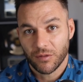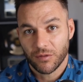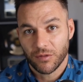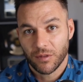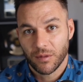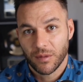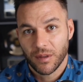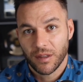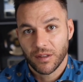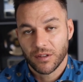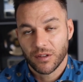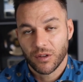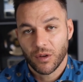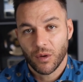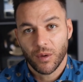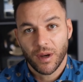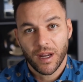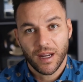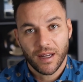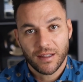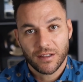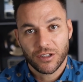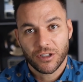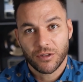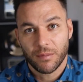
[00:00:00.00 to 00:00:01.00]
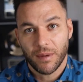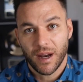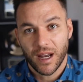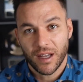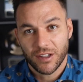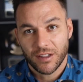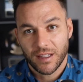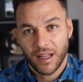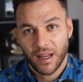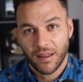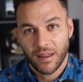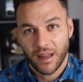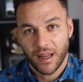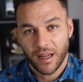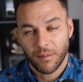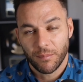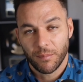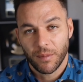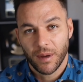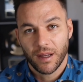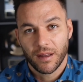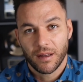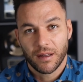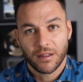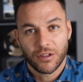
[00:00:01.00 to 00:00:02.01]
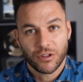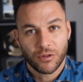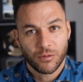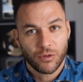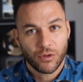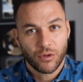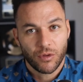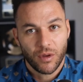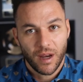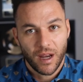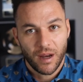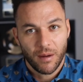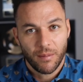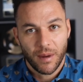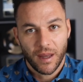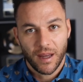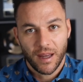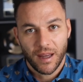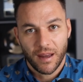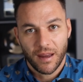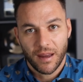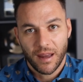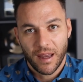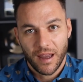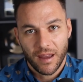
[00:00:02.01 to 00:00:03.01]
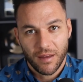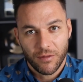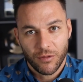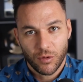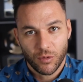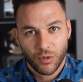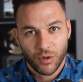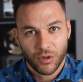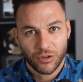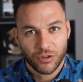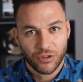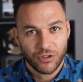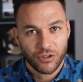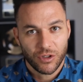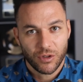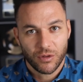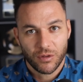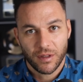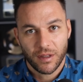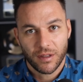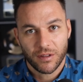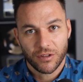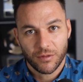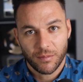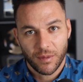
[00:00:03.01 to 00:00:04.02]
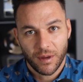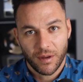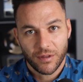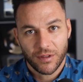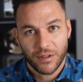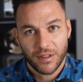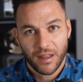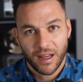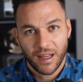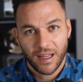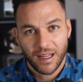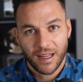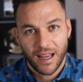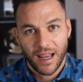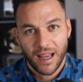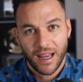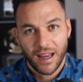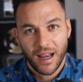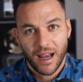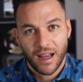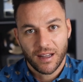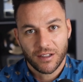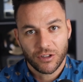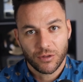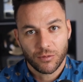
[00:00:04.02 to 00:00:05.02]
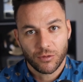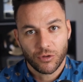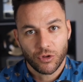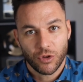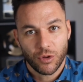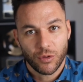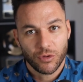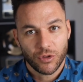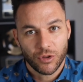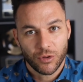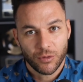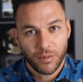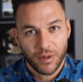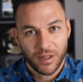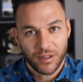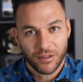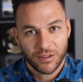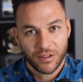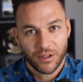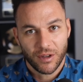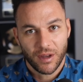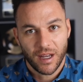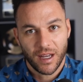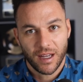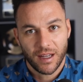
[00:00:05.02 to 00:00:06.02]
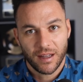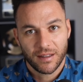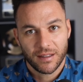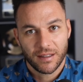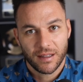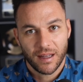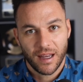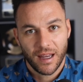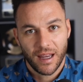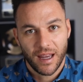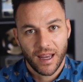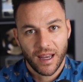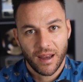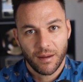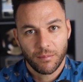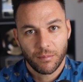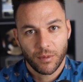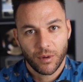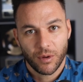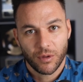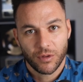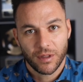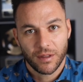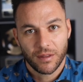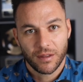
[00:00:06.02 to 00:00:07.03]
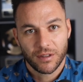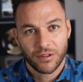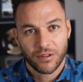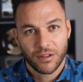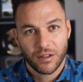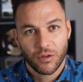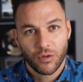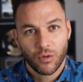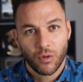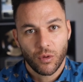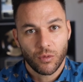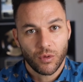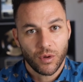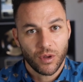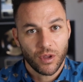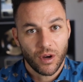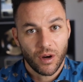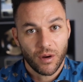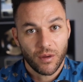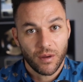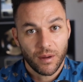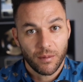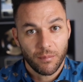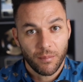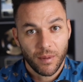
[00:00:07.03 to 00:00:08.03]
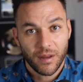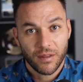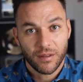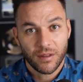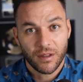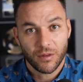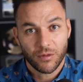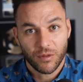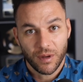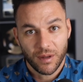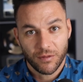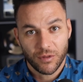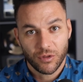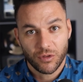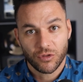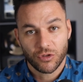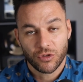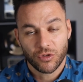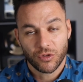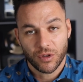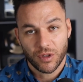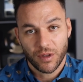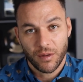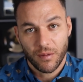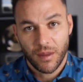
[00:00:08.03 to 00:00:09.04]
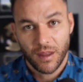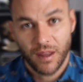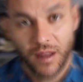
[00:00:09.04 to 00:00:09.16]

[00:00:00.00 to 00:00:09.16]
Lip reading: from this, go ahead and smash that like button and subscribe. And if you are serious about signing AI subscription-based clients and building this into a recurring monthly revenue stream,